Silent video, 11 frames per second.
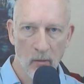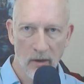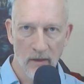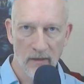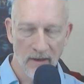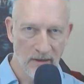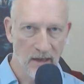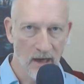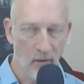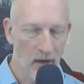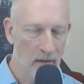one of the things that
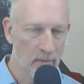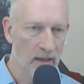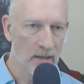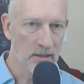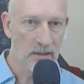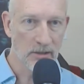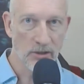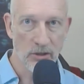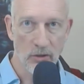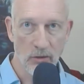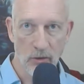I recommend is
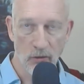that you